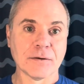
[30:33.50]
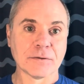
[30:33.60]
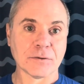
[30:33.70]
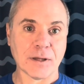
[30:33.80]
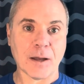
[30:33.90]

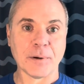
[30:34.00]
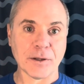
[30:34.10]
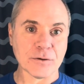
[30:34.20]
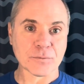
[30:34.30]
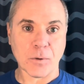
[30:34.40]
to allow me to
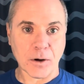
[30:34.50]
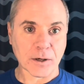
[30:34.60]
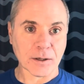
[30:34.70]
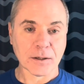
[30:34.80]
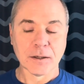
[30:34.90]
use
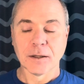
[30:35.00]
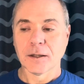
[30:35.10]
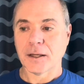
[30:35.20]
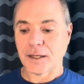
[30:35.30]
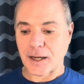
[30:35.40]
water
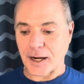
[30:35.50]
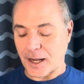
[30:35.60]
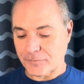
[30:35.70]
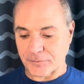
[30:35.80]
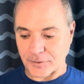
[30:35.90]
and not
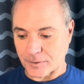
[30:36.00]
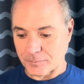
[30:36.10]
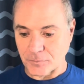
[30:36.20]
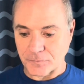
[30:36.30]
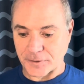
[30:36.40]
have to
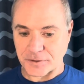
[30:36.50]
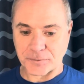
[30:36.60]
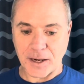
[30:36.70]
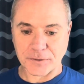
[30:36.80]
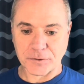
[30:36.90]
move things
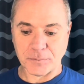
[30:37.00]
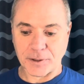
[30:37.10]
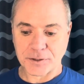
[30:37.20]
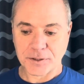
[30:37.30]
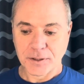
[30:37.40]
around too
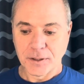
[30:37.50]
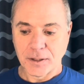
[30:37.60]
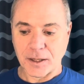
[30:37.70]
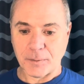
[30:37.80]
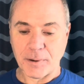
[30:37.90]
much,
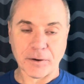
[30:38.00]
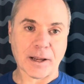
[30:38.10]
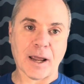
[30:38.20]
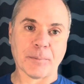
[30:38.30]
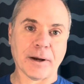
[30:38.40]
and a better
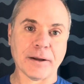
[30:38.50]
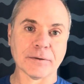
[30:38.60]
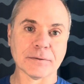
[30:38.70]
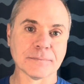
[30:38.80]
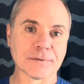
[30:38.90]
camera
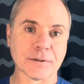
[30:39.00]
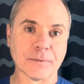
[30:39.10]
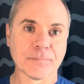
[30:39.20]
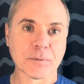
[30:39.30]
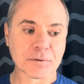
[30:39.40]
angle.
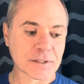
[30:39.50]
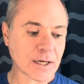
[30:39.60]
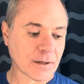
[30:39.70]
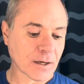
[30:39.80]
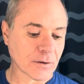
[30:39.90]
So we'll see
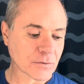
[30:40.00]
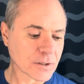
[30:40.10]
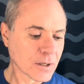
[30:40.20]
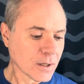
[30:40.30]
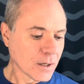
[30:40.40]
how that goes.
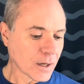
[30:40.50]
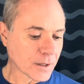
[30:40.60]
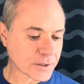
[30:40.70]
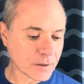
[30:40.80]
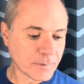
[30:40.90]
I
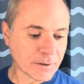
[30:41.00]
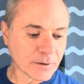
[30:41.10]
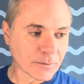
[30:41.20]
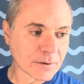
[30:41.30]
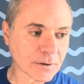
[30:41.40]
should be
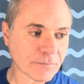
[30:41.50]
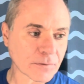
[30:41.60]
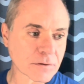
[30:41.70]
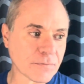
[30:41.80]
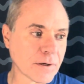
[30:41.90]
doing the
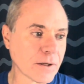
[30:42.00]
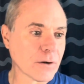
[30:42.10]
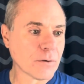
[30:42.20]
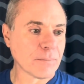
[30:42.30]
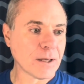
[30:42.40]
first
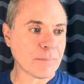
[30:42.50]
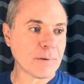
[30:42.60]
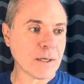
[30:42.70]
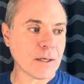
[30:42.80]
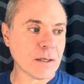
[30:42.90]
video
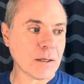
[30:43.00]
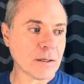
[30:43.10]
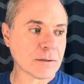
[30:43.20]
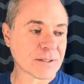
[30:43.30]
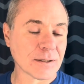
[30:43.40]

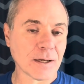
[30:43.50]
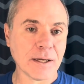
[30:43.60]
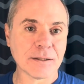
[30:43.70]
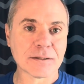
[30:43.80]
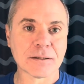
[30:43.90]
maybe
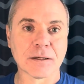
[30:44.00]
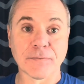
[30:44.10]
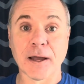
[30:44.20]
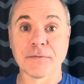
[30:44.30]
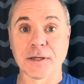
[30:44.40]
tonight if I
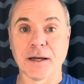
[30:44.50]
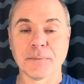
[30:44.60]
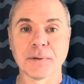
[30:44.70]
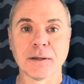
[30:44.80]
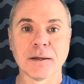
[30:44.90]
have
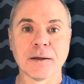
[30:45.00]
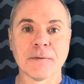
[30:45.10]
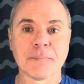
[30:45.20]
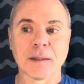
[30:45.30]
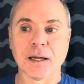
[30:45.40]
time,
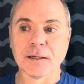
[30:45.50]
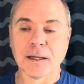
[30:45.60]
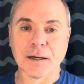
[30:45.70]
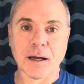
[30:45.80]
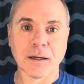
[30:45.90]
and
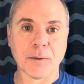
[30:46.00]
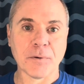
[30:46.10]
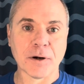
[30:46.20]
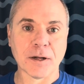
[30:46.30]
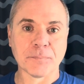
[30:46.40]
then I'll
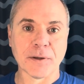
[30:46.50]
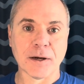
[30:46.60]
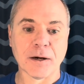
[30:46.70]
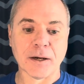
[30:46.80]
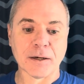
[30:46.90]
put it up
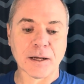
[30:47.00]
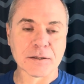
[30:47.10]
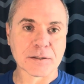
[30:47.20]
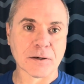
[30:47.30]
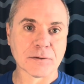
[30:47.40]
there, and I'll
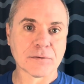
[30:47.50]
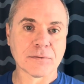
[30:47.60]
start